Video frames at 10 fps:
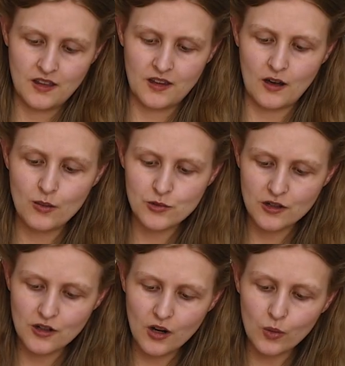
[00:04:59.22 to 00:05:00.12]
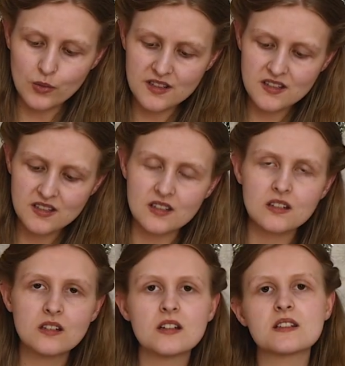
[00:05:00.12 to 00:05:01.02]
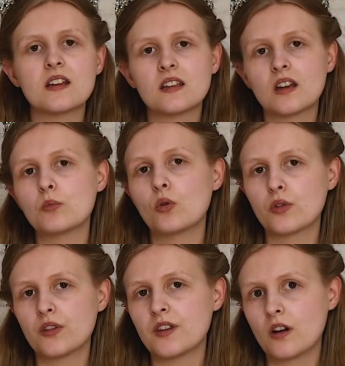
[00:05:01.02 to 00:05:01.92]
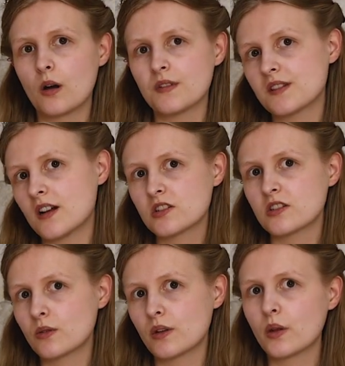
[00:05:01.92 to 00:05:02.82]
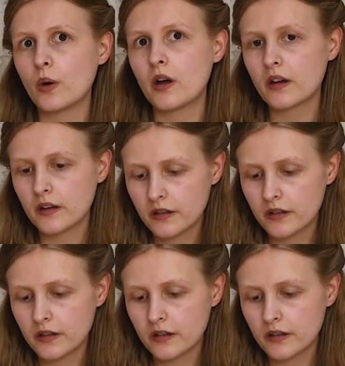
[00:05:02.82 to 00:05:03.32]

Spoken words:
The arm trying to hold it still is aching more than the arm that's actually doing the work.